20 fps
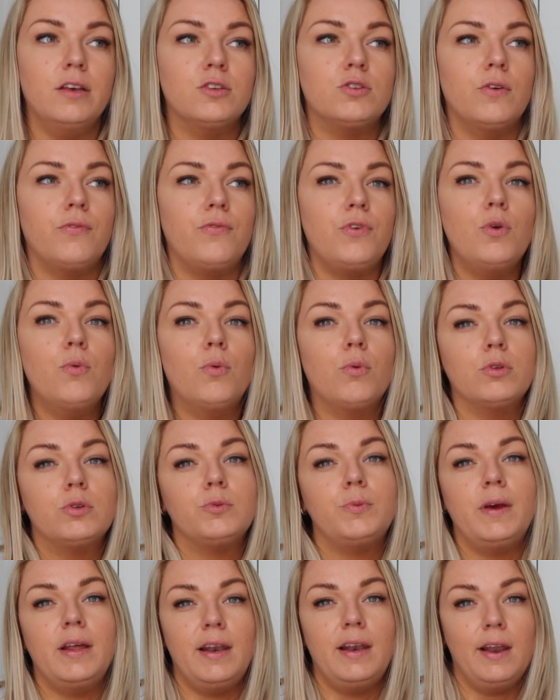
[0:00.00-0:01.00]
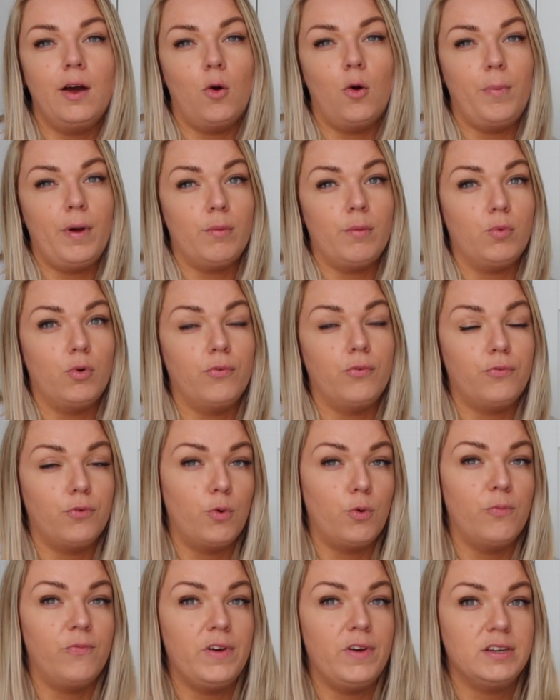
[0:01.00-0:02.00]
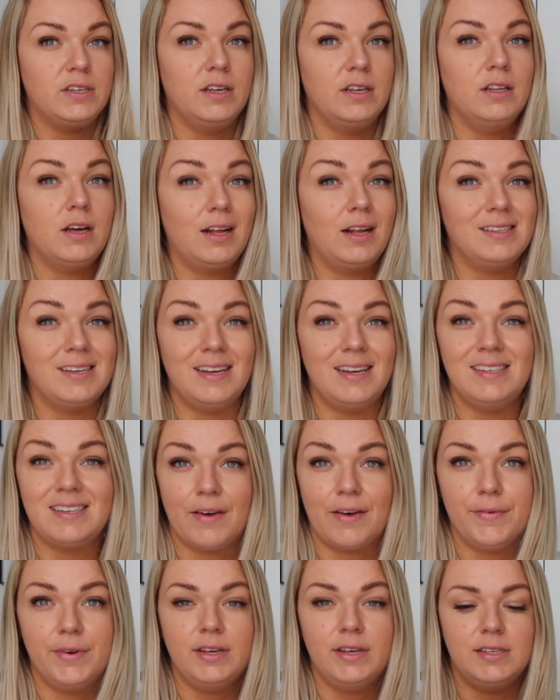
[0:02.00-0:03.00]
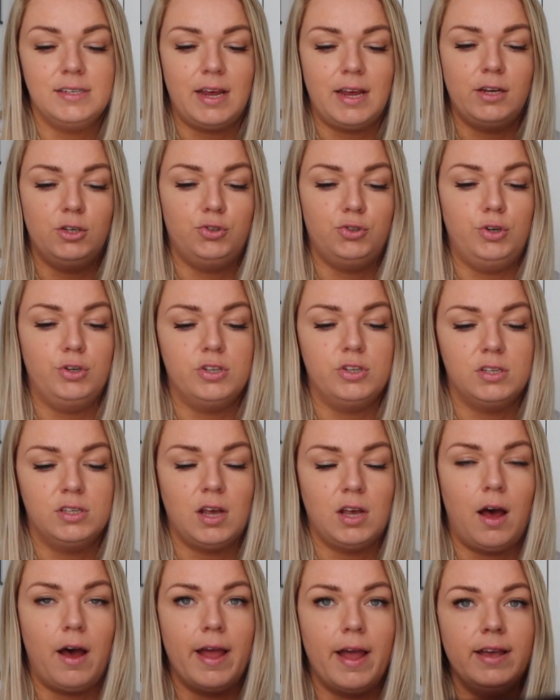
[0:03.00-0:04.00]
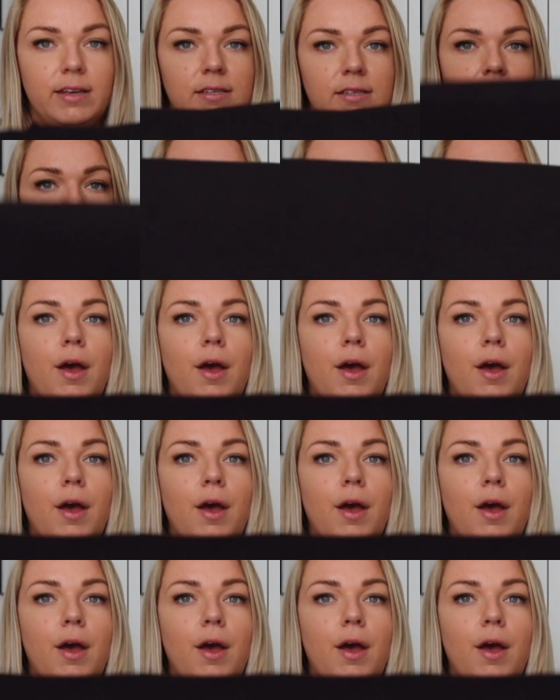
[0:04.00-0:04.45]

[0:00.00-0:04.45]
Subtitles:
So if you want them to be a little bit more form-fitting, I'd say definitely stay true to size.